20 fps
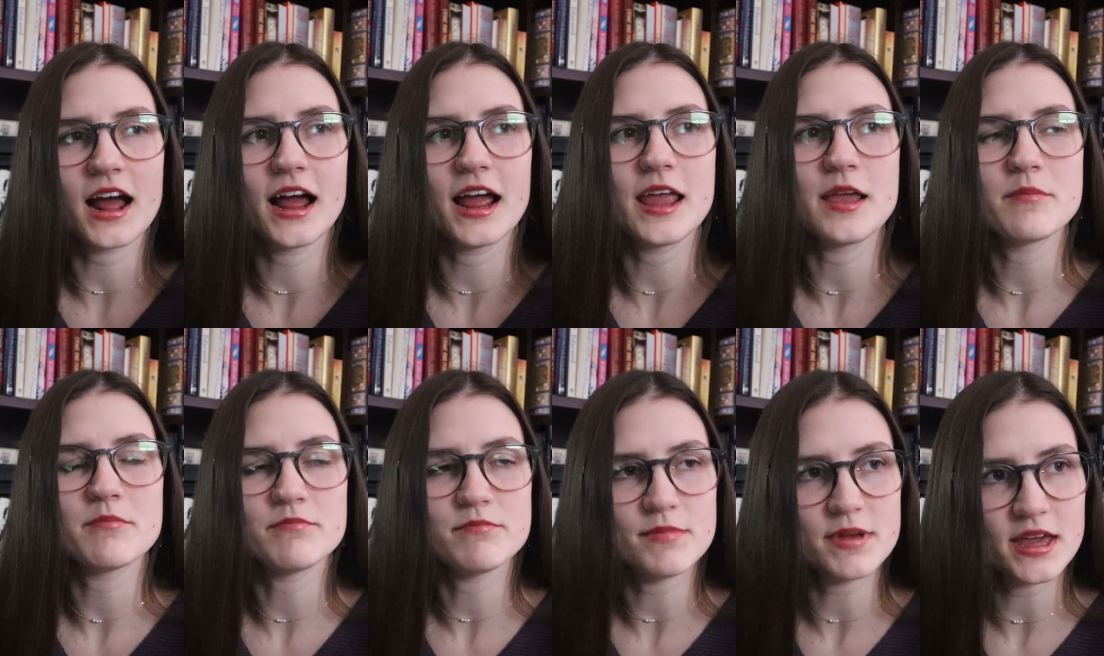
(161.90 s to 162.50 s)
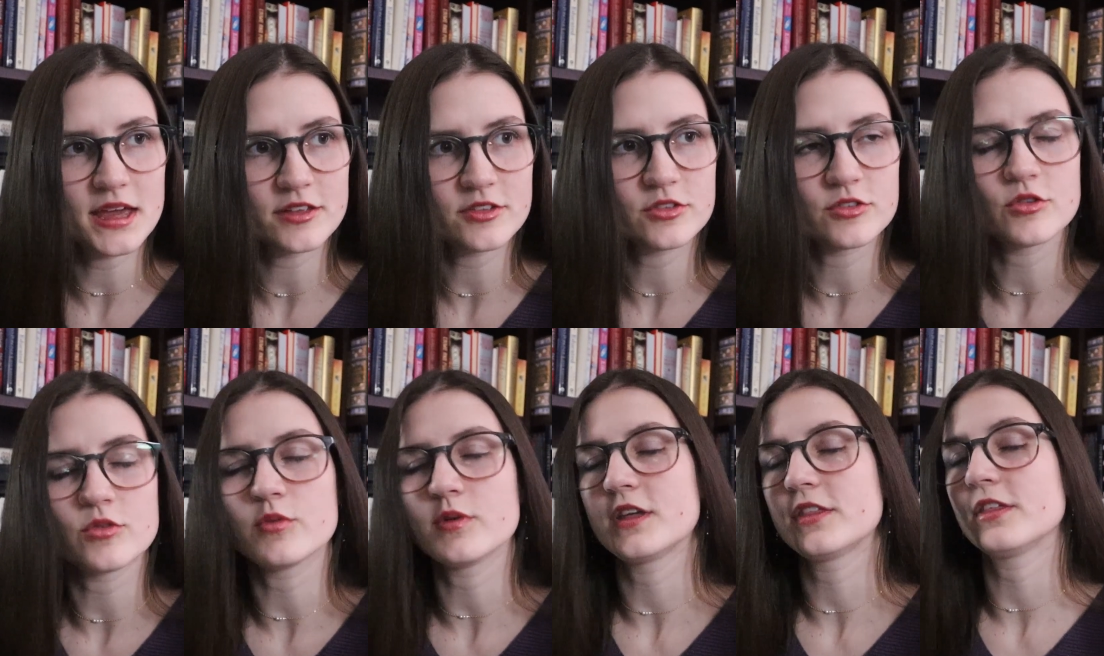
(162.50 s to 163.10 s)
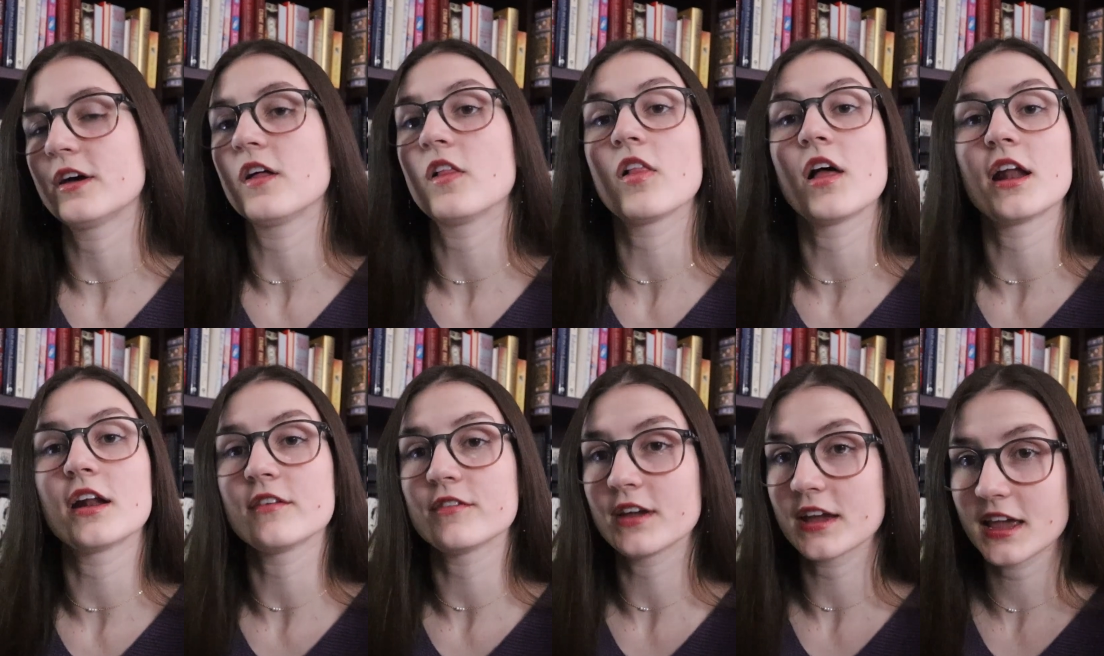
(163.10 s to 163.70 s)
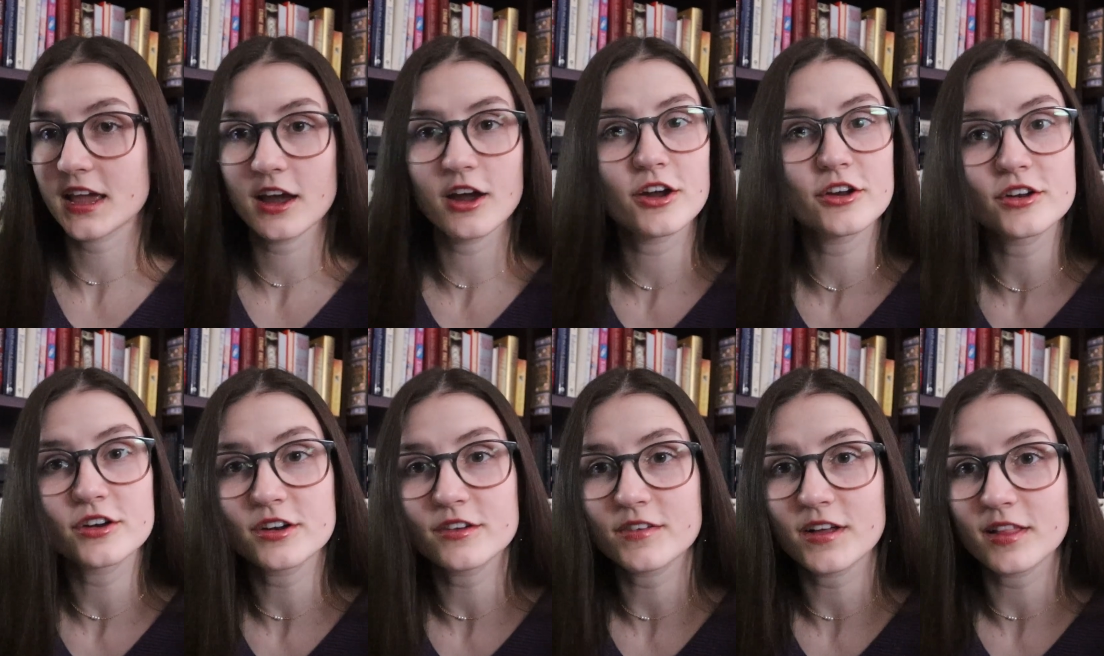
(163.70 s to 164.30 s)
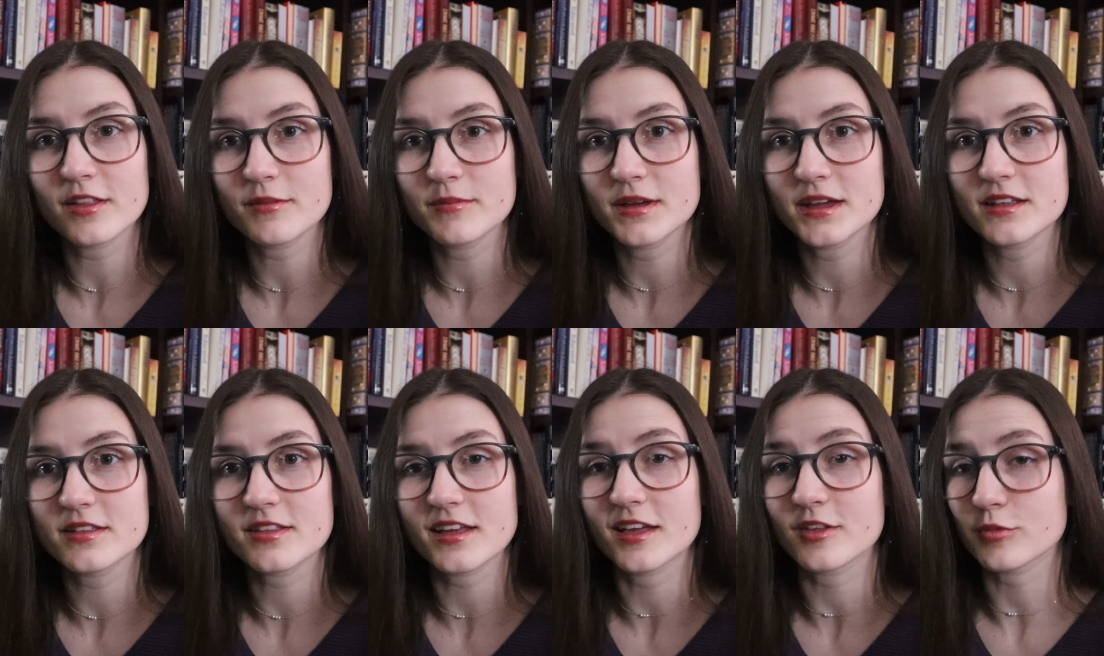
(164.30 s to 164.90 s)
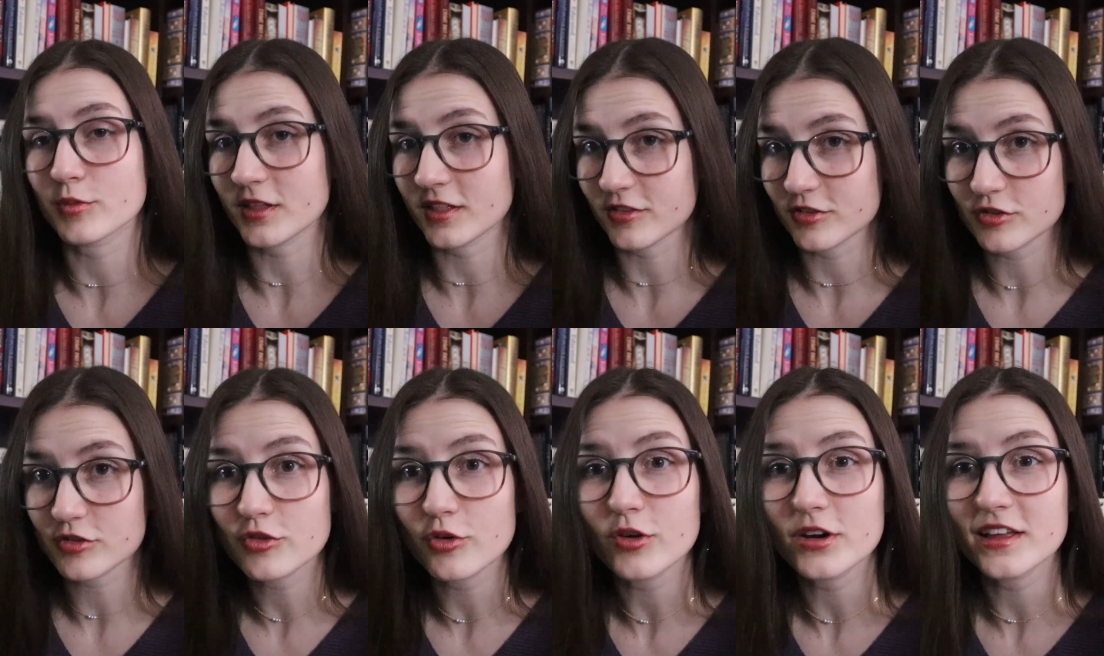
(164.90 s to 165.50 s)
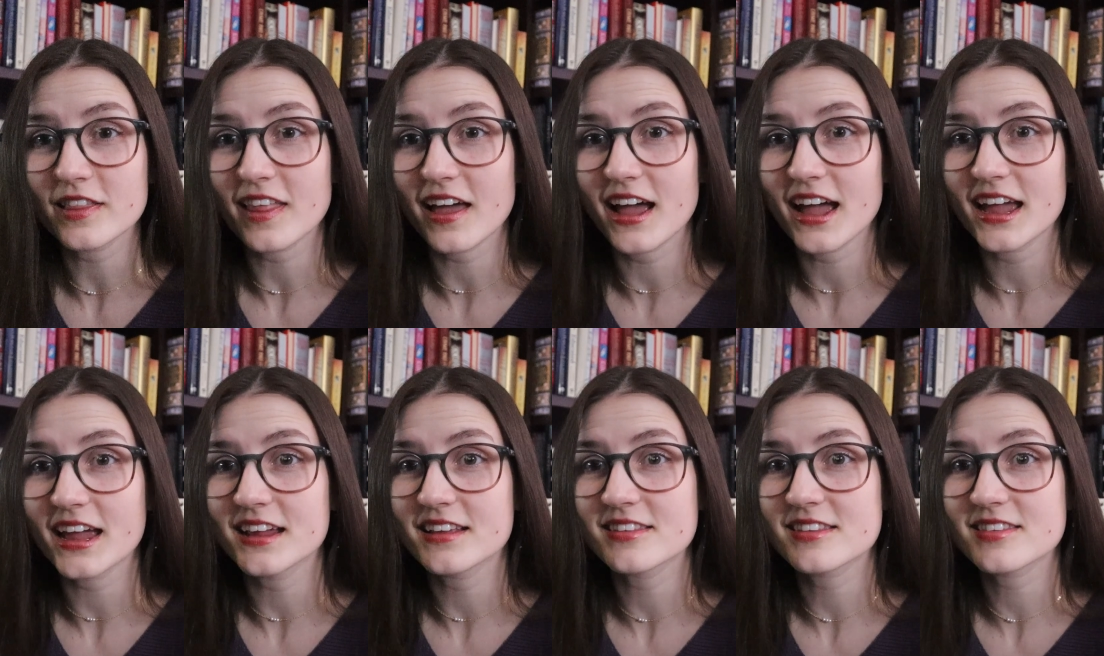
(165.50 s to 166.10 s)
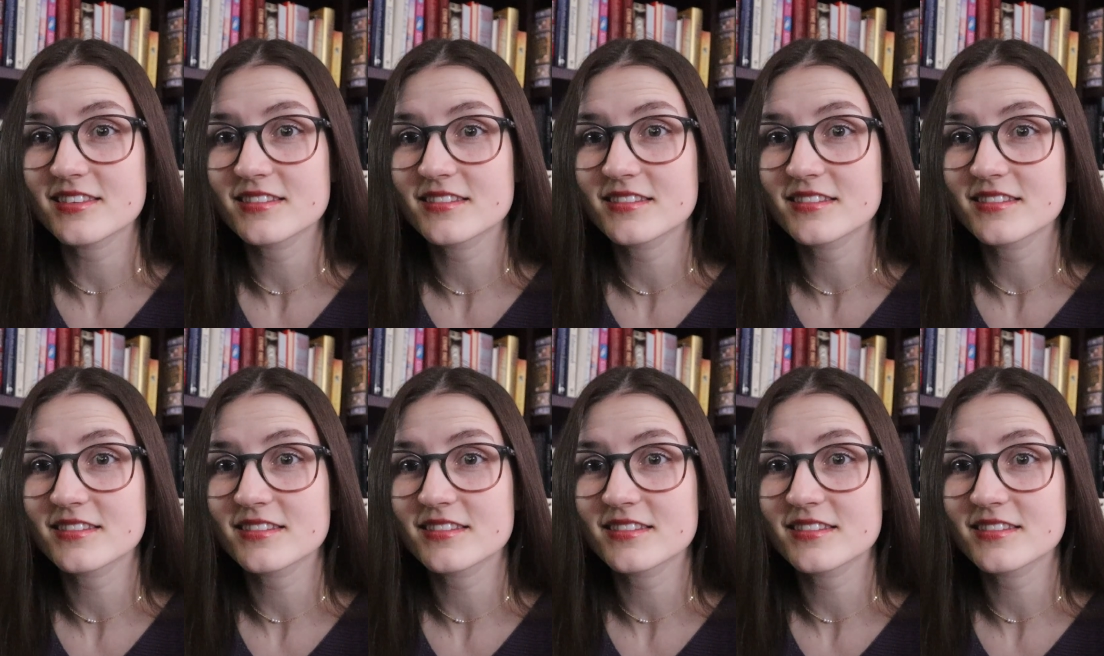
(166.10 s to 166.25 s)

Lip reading: I missed with a lot of character development as well as storylines.